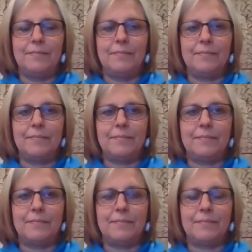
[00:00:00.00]

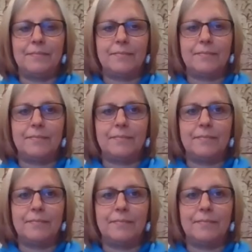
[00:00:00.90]

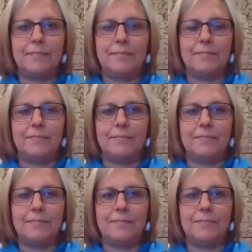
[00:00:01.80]

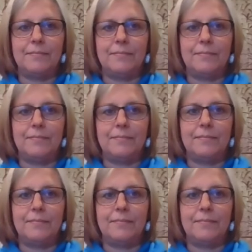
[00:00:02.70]

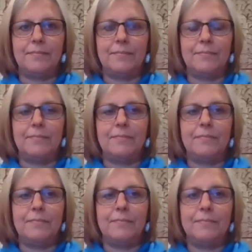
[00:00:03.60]

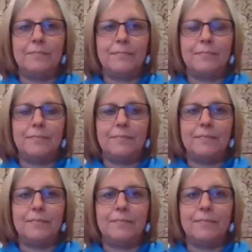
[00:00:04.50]

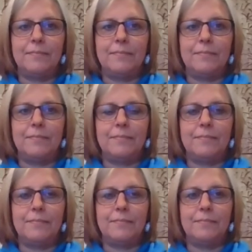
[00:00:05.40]

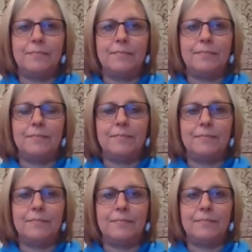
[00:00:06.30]
[no speech]